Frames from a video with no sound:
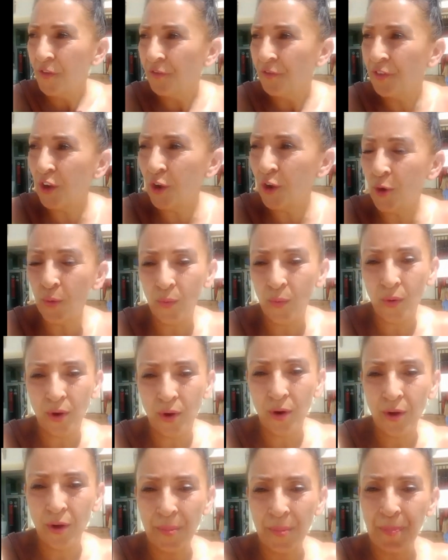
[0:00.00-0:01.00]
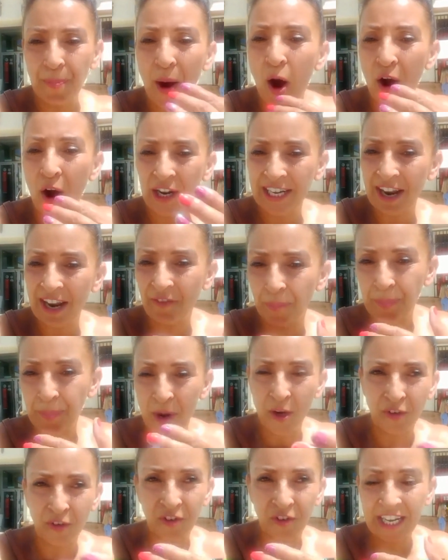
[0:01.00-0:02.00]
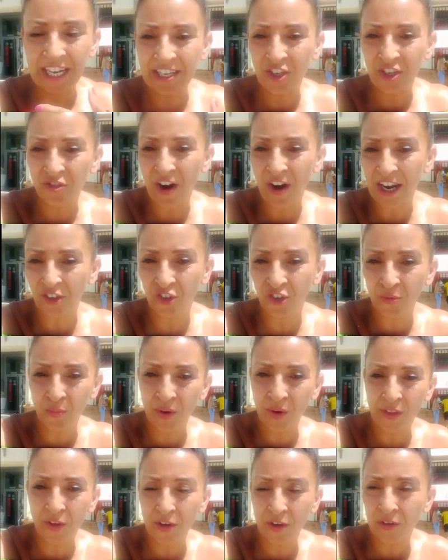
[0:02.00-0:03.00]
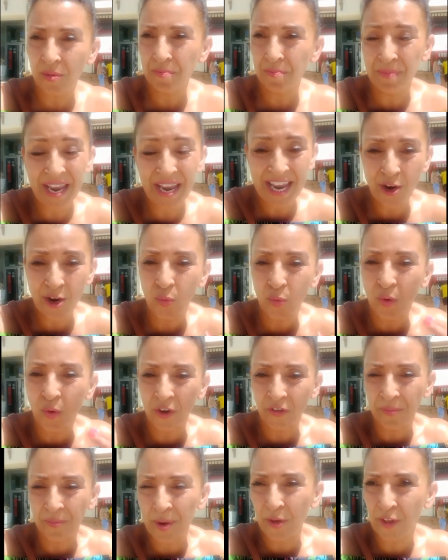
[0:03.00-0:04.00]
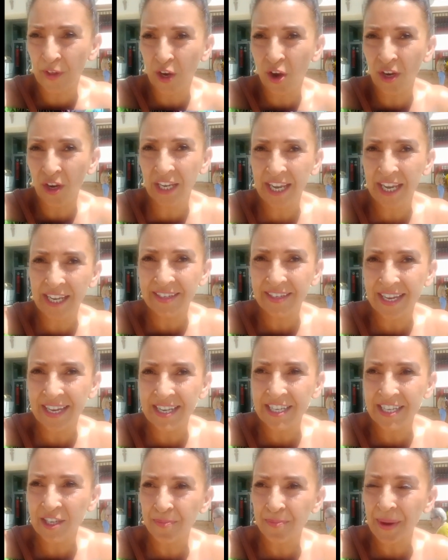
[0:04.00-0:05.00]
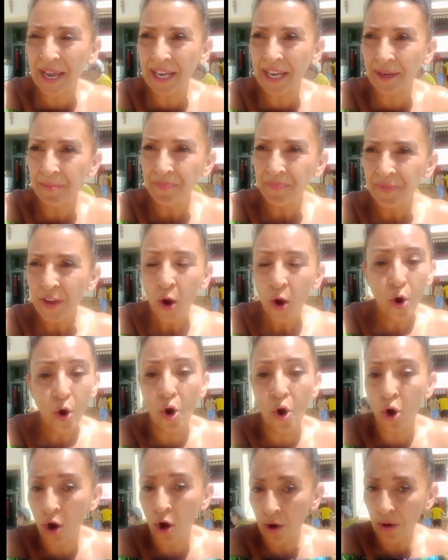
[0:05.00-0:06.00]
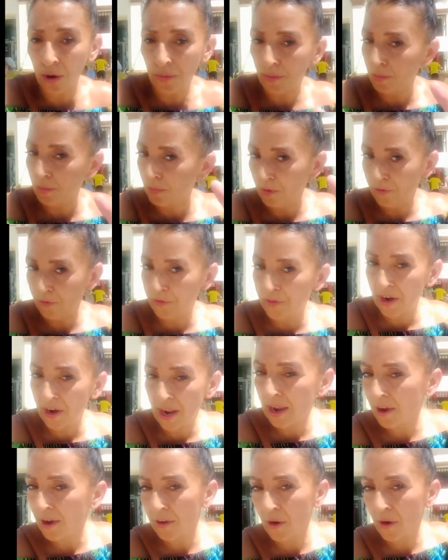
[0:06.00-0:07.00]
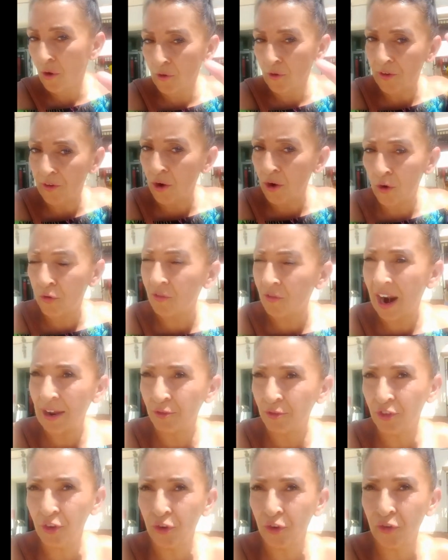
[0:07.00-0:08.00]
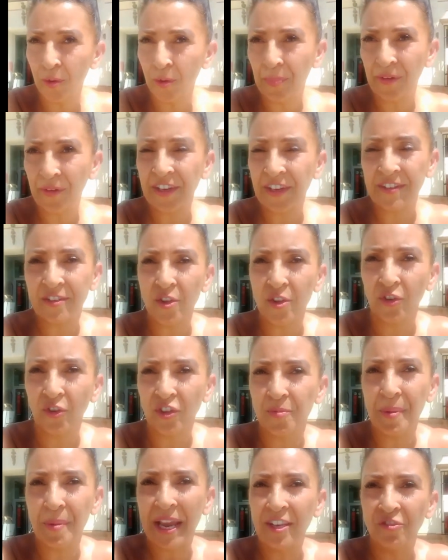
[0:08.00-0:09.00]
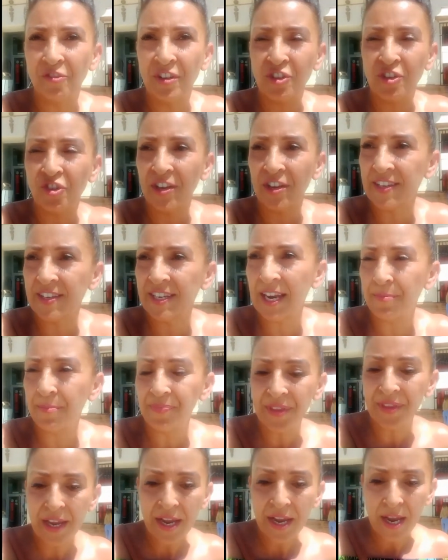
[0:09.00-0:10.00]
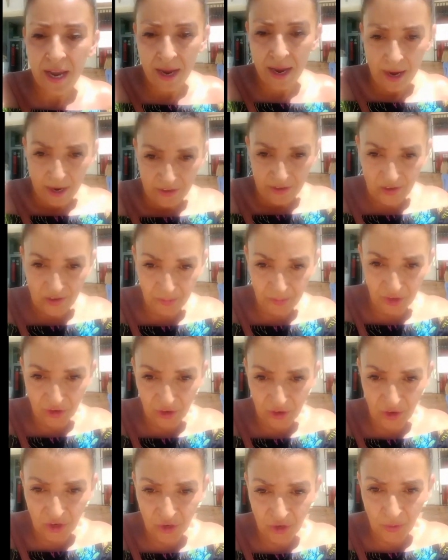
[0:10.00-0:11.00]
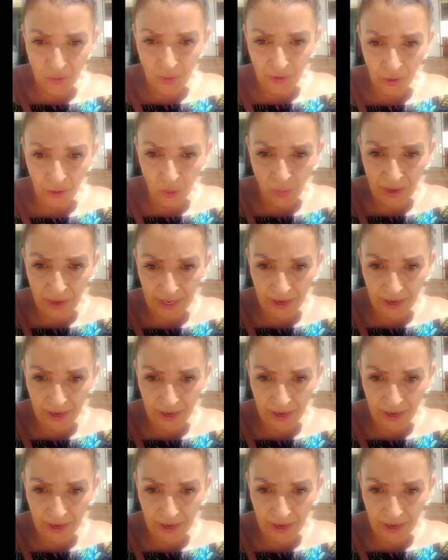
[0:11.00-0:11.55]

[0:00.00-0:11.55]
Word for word: view the park and have a personal interaction with us, me or one of my other colleagues in Spain or, all around Europe if it's not Spain you're interested in. So I'm just going to do you a quick